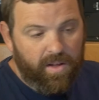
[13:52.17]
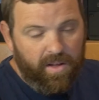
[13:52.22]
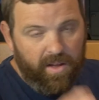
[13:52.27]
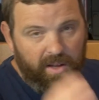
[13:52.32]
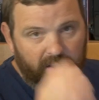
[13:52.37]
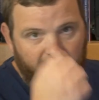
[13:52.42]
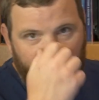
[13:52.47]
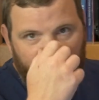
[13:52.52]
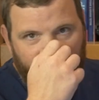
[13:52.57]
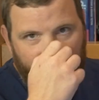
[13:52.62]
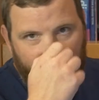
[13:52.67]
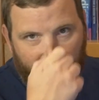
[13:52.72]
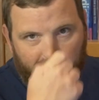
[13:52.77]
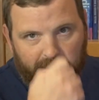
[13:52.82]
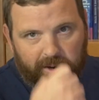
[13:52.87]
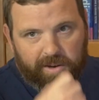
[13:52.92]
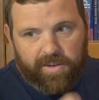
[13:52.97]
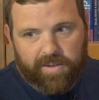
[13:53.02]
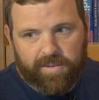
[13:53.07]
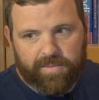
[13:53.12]
is very
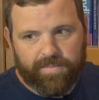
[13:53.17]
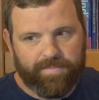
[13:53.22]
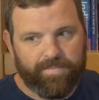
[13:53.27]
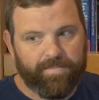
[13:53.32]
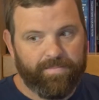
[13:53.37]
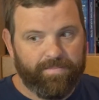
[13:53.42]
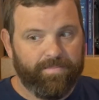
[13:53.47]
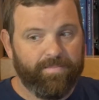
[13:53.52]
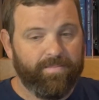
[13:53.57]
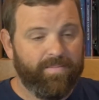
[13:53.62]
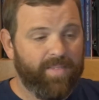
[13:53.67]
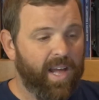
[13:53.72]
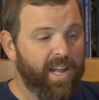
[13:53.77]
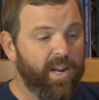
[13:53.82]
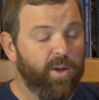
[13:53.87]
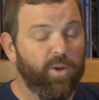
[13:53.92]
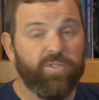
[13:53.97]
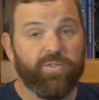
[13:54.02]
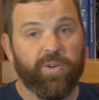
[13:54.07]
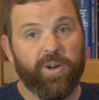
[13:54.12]
dark. I
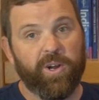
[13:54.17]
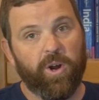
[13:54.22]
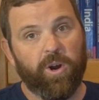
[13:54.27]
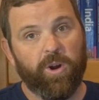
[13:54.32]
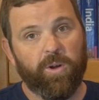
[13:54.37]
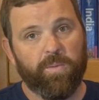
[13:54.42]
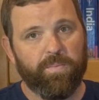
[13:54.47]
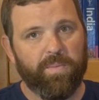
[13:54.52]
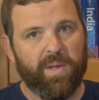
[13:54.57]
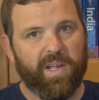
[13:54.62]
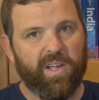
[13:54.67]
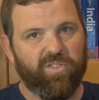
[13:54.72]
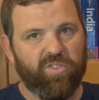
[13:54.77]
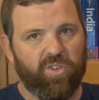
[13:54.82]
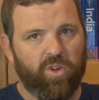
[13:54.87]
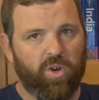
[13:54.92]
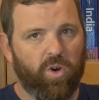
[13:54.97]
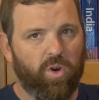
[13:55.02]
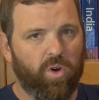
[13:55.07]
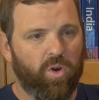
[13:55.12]
know it's very dark because
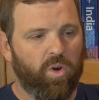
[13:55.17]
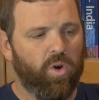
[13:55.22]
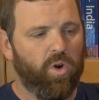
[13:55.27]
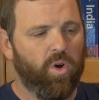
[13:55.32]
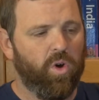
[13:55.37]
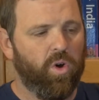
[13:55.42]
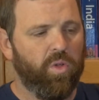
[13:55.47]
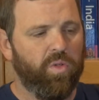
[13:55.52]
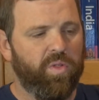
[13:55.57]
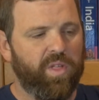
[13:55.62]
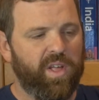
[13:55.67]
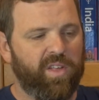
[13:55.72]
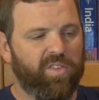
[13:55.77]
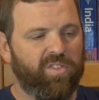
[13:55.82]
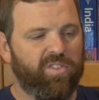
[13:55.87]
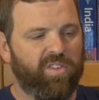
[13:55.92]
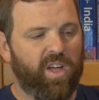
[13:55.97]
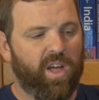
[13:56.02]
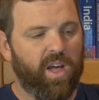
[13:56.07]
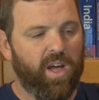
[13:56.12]
the
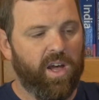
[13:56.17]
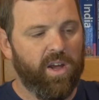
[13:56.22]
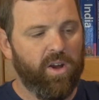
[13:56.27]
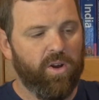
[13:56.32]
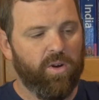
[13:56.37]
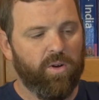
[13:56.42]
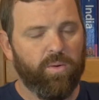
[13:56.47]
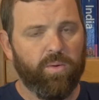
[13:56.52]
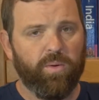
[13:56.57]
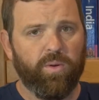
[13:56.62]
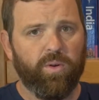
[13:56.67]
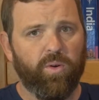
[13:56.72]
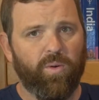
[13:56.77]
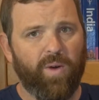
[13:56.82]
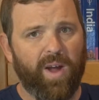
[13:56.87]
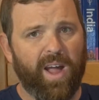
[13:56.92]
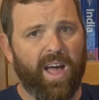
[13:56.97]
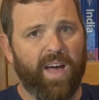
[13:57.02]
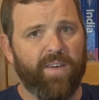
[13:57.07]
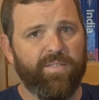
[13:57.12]
entire
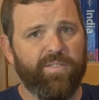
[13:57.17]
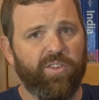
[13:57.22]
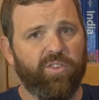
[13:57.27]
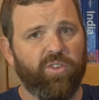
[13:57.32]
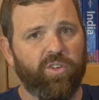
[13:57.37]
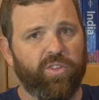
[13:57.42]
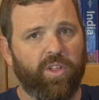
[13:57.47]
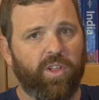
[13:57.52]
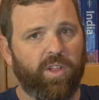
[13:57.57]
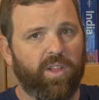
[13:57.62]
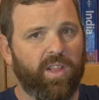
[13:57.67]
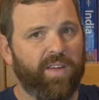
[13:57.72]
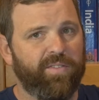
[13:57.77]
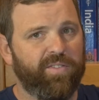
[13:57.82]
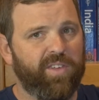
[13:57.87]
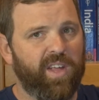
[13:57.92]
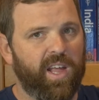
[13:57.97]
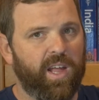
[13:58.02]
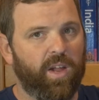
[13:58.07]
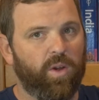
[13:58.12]
graph is on the
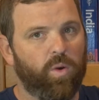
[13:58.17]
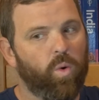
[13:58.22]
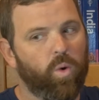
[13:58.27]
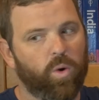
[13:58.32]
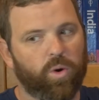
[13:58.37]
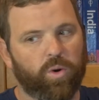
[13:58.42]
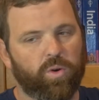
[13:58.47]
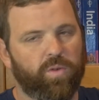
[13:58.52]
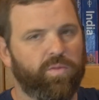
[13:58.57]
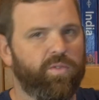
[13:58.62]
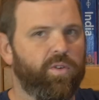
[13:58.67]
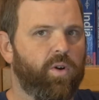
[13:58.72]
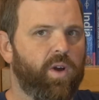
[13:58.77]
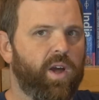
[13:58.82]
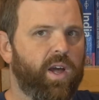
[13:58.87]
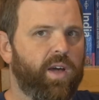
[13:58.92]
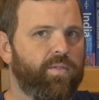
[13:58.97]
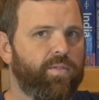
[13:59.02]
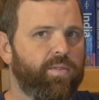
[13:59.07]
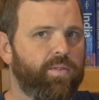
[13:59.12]
left-hand quarter of the
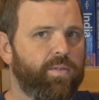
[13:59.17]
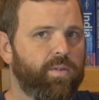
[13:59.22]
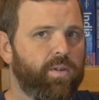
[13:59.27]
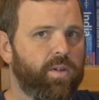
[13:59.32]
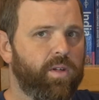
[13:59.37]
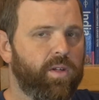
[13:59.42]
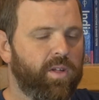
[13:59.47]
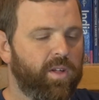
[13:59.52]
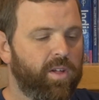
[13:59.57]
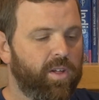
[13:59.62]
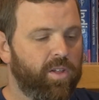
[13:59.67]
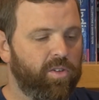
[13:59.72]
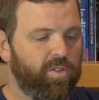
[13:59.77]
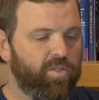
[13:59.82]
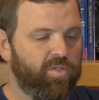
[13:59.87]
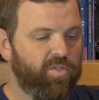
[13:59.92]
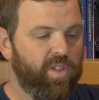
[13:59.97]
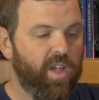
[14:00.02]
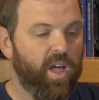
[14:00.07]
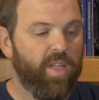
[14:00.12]
graph.
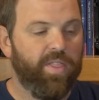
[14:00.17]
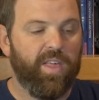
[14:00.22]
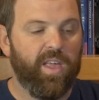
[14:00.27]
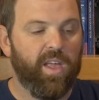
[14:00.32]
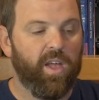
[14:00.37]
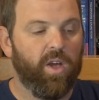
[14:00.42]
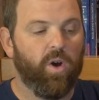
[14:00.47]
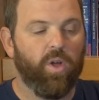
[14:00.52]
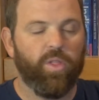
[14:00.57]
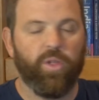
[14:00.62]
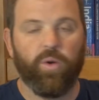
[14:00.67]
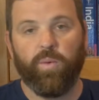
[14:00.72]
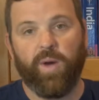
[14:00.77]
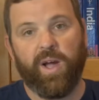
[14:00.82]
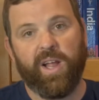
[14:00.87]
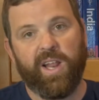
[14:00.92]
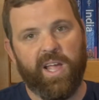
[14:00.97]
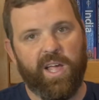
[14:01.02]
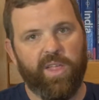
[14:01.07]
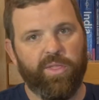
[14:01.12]
There's nothing on the
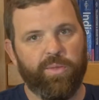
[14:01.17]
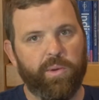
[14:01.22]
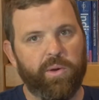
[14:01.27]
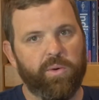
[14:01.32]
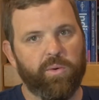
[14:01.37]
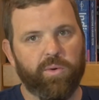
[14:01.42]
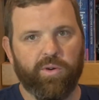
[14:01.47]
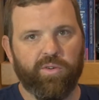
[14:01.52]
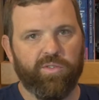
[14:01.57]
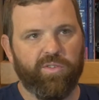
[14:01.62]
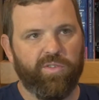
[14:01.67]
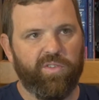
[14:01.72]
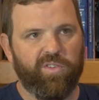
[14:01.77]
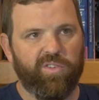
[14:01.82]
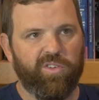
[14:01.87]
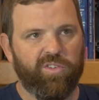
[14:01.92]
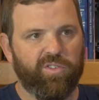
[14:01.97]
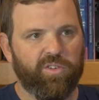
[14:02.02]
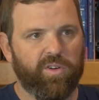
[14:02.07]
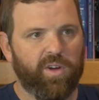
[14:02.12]
right-hand three-quarters of this
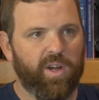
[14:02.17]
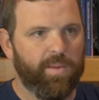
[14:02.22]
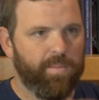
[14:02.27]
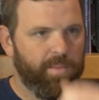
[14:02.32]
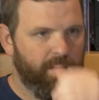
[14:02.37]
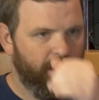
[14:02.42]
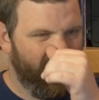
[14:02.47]
histogram,